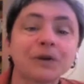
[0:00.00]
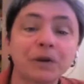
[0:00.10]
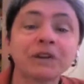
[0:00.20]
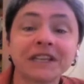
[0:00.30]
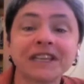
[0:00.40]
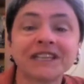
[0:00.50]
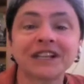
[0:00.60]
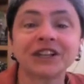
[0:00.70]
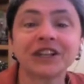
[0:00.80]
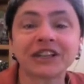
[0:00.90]
So we really need
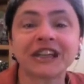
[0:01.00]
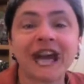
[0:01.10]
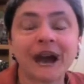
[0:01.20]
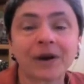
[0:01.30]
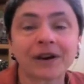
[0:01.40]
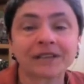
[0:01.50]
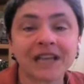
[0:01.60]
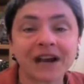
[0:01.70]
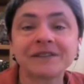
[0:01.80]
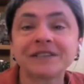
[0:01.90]
to look at how our
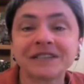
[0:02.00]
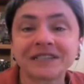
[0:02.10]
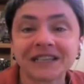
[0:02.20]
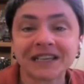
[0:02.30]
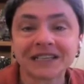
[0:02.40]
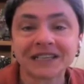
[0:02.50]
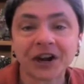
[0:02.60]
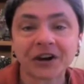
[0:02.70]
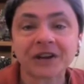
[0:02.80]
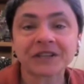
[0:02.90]
towns and cities
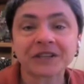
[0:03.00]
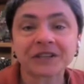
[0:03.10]
are